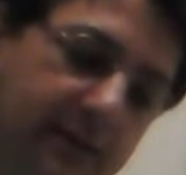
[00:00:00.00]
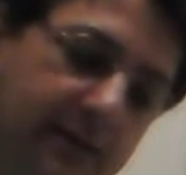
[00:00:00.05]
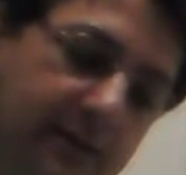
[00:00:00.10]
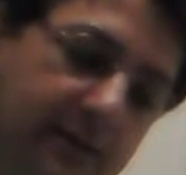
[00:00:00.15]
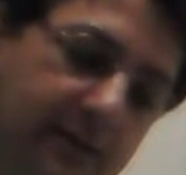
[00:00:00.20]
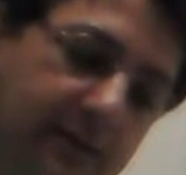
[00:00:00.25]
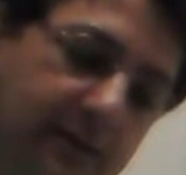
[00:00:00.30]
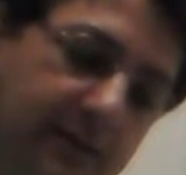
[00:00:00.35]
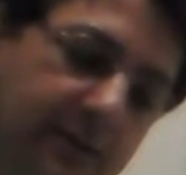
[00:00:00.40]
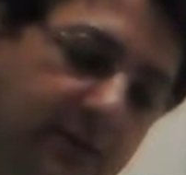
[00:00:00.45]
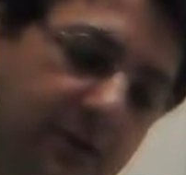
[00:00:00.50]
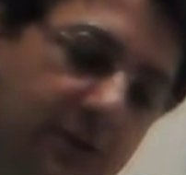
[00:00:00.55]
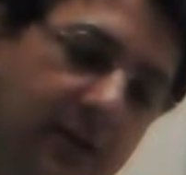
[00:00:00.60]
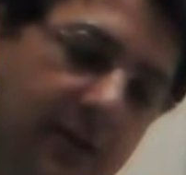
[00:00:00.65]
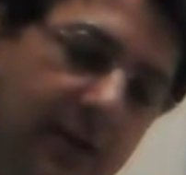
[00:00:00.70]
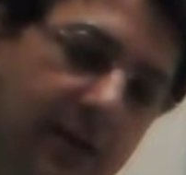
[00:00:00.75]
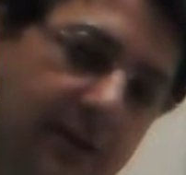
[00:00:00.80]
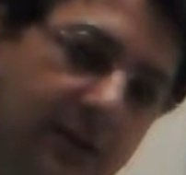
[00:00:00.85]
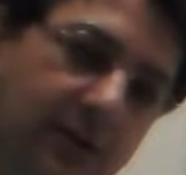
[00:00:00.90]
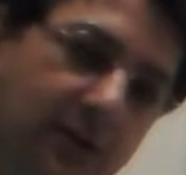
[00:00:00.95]
you
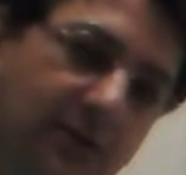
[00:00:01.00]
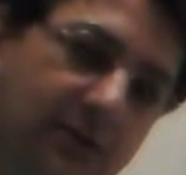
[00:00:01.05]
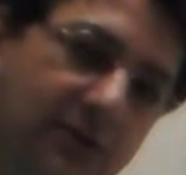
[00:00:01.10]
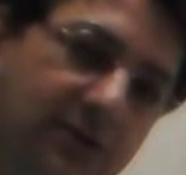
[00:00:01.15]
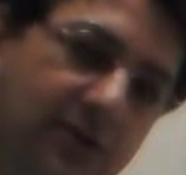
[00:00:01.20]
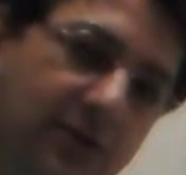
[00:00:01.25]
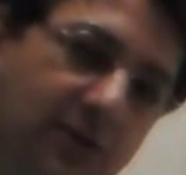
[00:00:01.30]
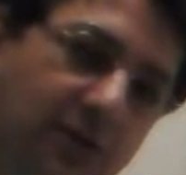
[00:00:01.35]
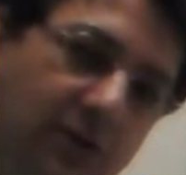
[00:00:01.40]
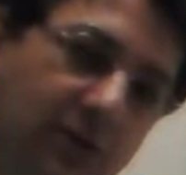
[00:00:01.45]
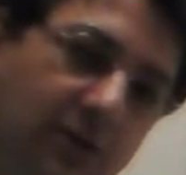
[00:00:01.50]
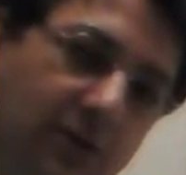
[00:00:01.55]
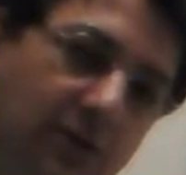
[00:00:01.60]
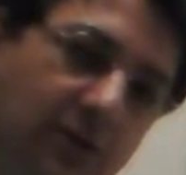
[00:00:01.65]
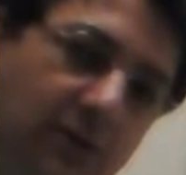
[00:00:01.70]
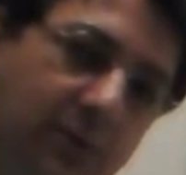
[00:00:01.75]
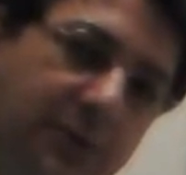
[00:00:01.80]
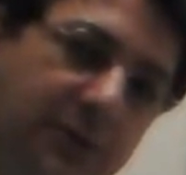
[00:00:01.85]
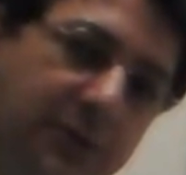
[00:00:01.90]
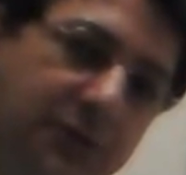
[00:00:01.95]
can also
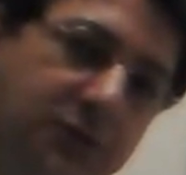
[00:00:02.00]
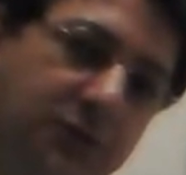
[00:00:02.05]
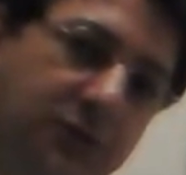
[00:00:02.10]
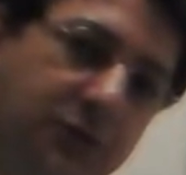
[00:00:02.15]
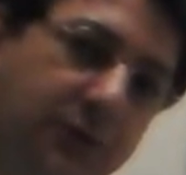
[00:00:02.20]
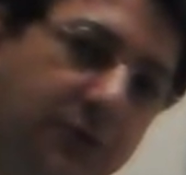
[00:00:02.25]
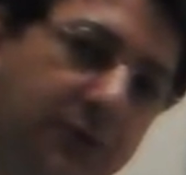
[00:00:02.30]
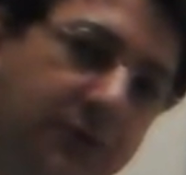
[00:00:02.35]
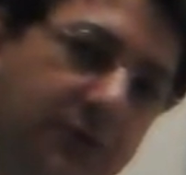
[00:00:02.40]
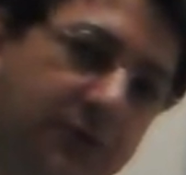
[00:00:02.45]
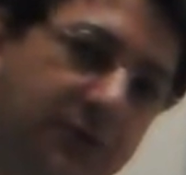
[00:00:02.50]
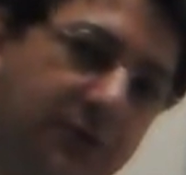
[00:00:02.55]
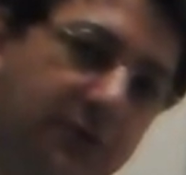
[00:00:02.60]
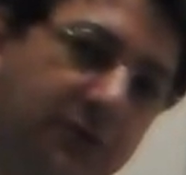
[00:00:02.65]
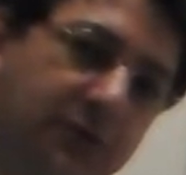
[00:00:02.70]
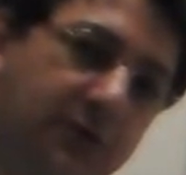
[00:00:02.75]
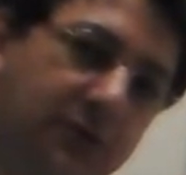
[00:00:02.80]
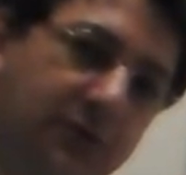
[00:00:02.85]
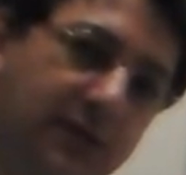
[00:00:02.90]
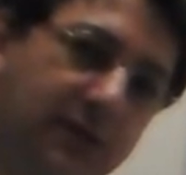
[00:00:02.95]
protrude
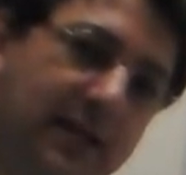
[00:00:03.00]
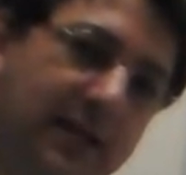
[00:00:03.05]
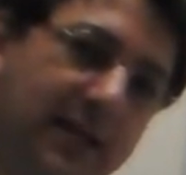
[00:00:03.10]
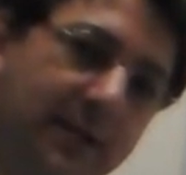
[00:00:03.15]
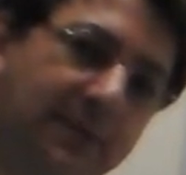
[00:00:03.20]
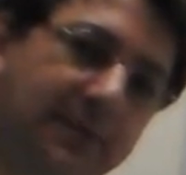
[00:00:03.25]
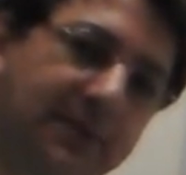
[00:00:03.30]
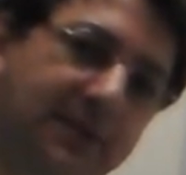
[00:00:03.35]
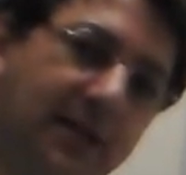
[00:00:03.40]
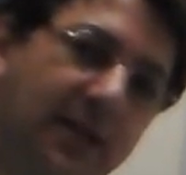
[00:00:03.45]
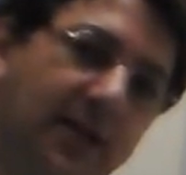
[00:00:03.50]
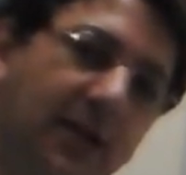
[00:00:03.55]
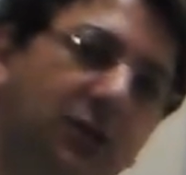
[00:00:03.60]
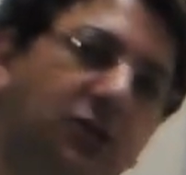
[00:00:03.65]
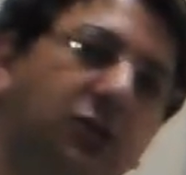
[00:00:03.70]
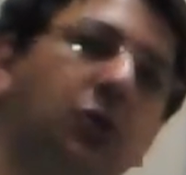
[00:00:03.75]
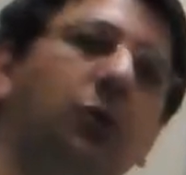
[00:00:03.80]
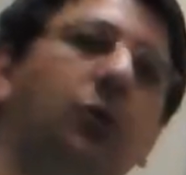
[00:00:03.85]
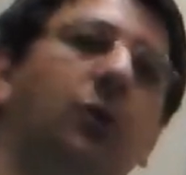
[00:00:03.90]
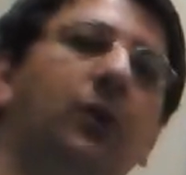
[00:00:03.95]
your lips
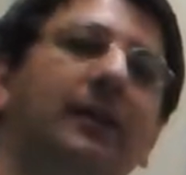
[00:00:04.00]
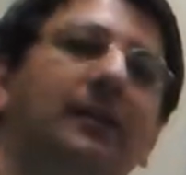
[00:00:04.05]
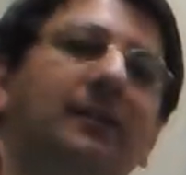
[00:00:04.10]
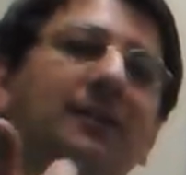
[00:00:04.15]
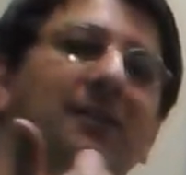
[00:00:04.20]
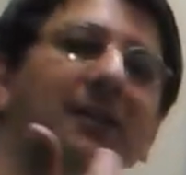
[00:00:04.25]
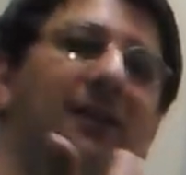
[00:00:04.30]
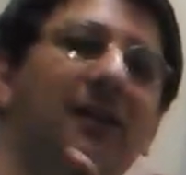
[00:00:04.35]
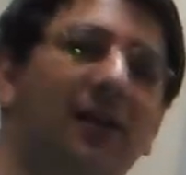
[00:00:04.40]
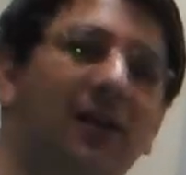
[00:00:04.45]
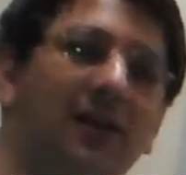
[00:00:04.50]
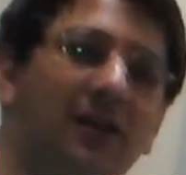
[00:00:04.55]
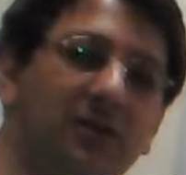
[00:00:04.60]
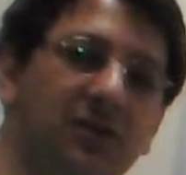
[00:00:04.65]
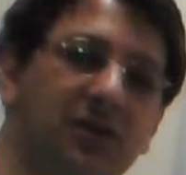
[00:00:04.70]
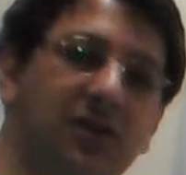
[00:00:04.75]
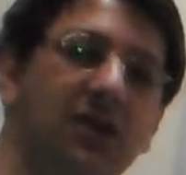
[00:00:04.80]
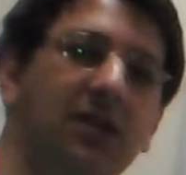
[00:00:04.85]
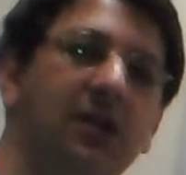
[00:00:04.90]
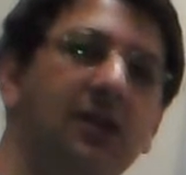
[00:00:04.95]
to
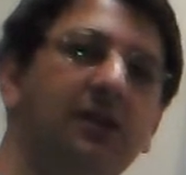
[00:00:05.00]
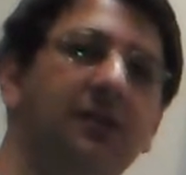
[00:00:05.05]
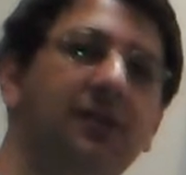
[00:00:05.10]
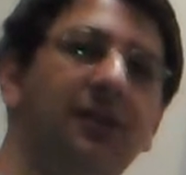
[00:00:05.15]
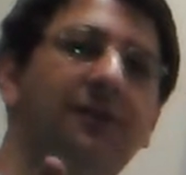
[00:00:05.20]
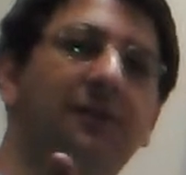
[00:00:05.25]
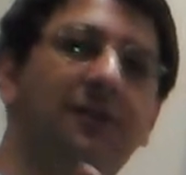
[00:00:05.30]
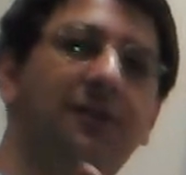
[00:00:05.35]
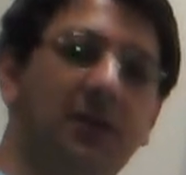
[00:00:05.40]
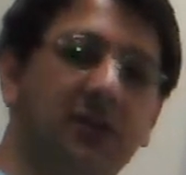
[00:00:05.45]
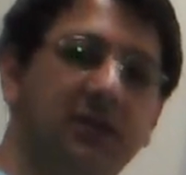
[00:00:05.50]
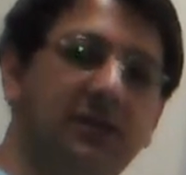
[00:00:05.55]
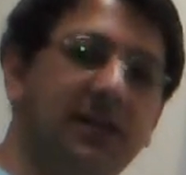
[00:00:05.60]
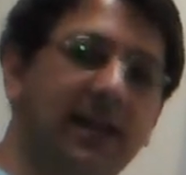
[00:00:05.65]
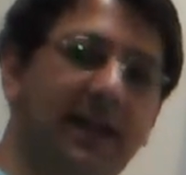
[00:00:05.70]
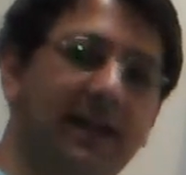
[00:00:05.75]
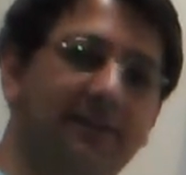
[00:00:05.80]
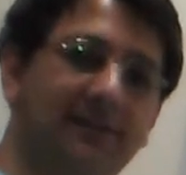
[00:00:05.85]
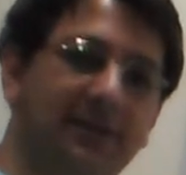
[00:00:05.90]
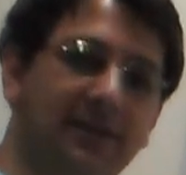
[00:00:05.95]
enlarge the front
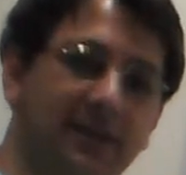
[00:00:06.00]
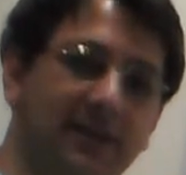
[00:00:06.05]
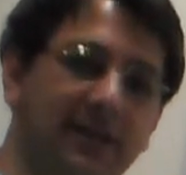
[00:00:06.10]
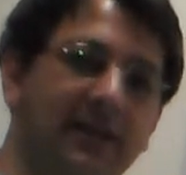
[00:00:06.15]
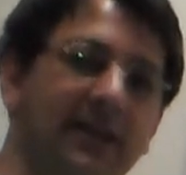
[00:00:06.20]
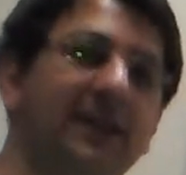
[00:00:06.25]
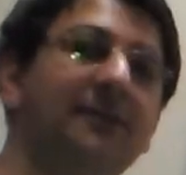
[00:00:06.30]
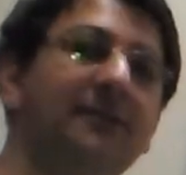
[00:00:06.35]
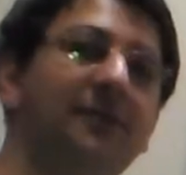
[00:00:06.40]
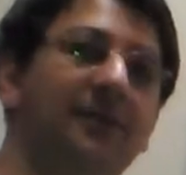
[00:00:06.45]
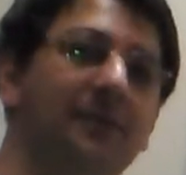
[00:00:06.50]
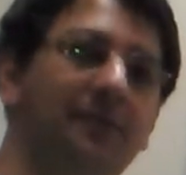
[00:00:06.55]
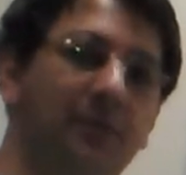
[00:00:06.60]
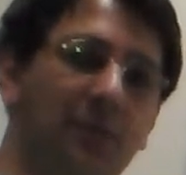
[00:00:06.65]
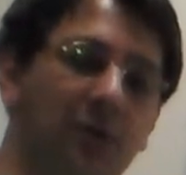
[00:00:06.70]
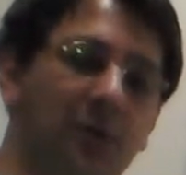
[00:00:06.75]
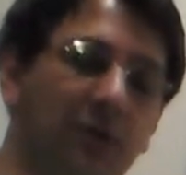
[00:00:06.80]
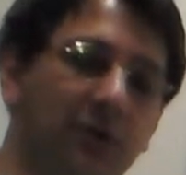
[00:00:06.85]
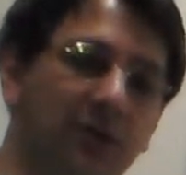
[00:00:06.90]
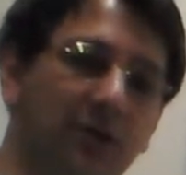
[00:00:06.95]
cavity even
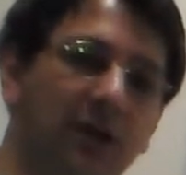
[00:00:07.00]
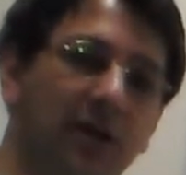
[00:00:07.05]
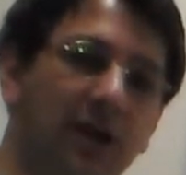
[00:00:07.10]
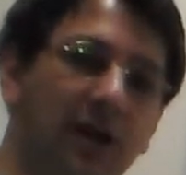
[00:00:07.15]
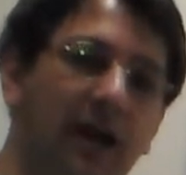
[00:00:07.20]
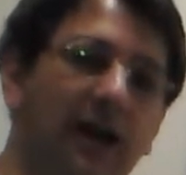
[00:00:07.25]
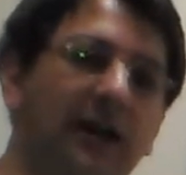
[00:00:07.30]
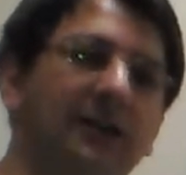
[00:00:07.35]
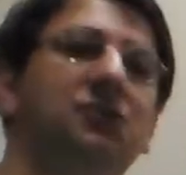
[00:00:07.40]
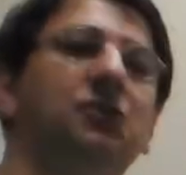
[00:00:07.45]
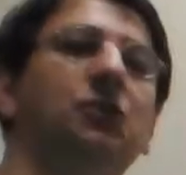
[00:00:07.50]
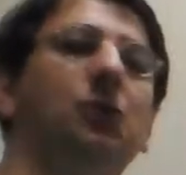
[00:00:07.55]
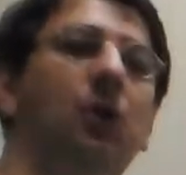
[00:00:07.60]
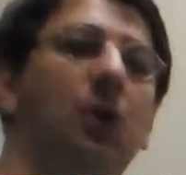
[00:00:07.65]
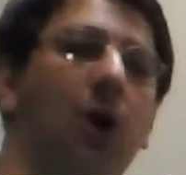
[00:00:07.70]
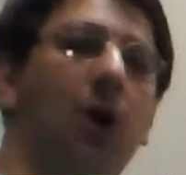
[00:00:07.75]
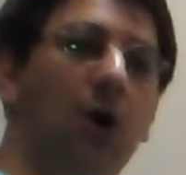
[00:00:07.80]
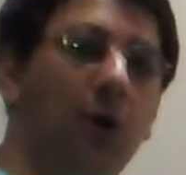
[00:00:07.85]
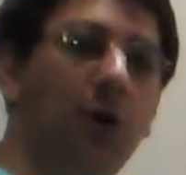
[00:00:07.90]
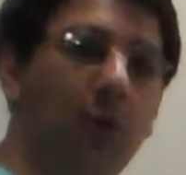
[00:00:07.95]
more and to
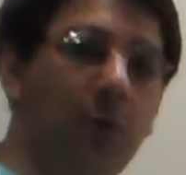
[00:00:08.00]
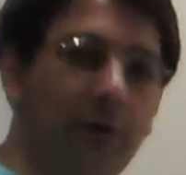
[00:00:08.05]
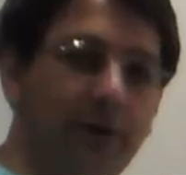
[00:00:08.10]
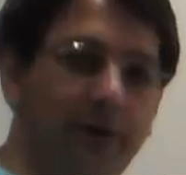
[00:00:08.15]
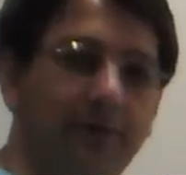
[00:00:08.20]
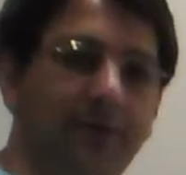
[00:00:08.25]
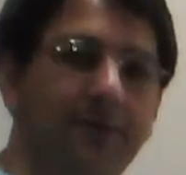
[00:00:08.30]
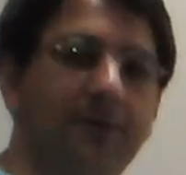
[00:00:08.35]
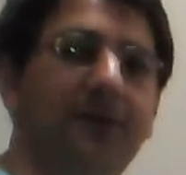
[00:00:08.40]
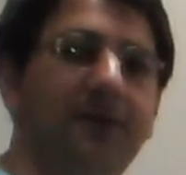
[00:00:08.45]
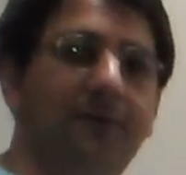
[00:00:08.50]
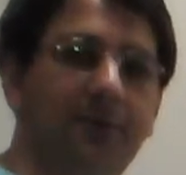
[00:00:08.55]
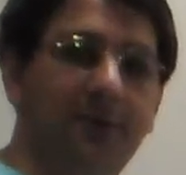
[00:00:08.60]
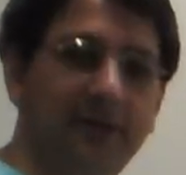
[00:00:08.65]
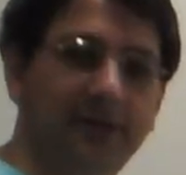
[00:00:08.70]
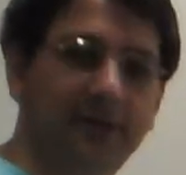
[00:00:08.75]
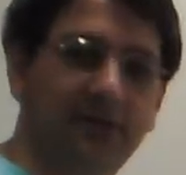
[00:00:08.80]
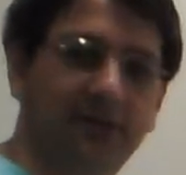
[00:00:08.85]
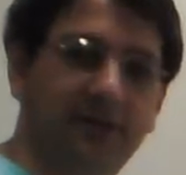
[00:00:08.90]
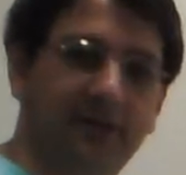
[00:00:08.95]
lower the
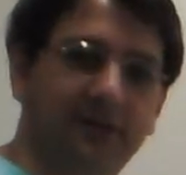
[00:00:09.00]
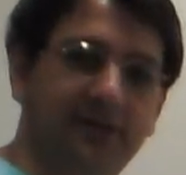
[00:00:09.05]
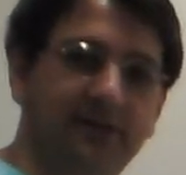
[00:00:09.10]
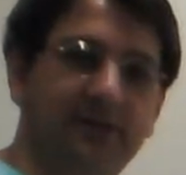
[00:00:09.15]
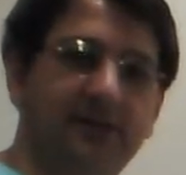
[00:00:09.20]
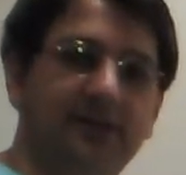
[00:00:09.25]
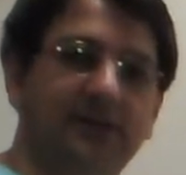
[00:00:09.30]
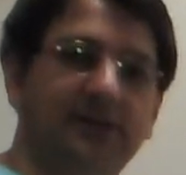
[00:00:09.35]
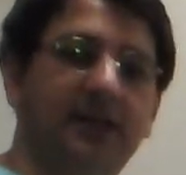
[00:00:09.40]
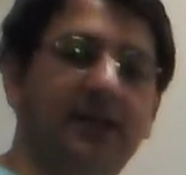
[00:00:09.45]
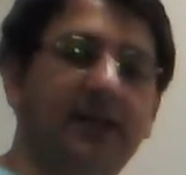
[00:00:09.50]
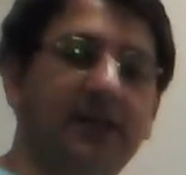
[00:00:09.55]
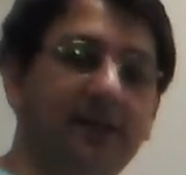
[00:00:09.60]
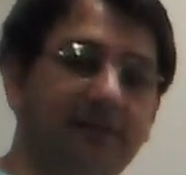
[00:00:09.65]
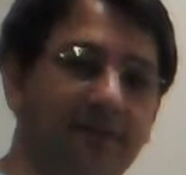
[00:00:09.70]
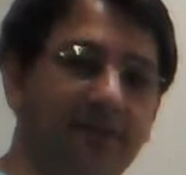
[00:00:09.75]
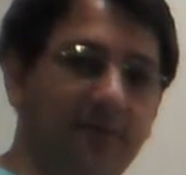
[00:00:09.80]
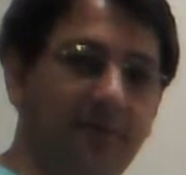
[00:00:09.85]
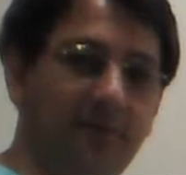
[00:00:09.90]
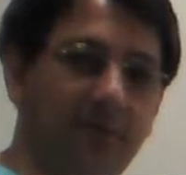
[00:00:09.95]
resonances
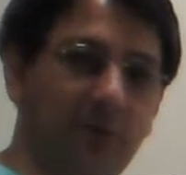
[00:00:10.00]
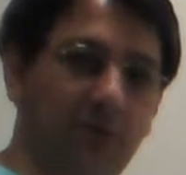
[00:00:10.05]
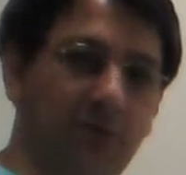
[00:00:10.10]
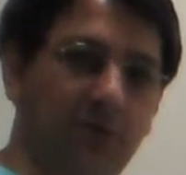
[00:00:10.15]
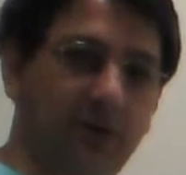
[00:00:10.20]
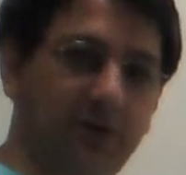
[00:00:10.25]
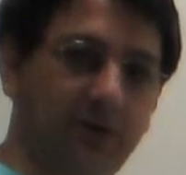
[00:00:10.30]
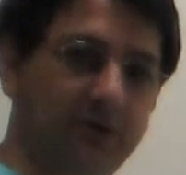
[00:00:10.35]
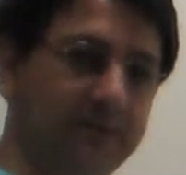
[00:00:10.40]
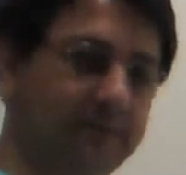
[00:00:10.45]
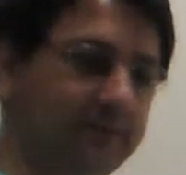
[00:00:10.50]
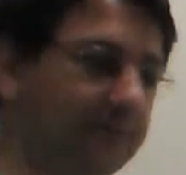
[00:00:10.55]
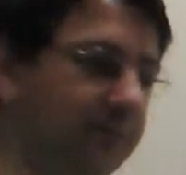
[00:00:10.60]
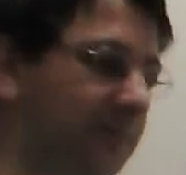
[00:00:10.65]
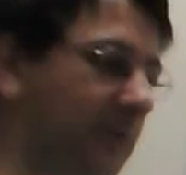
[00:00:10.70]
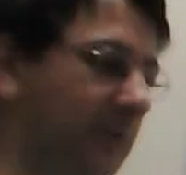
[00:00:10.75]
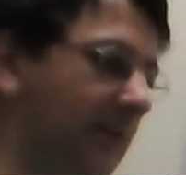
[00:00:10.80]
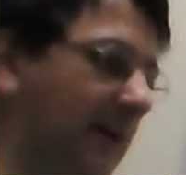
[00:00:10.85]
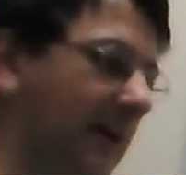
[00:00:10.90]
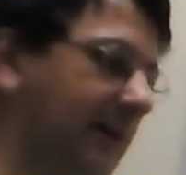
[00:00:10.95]
even more,
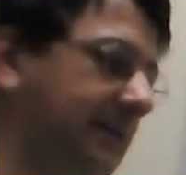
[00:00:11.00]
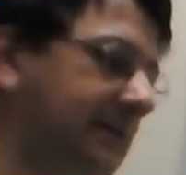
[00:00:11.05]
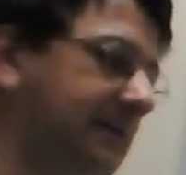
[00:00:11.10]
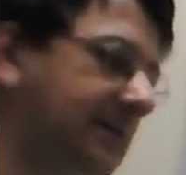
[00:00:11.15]
right?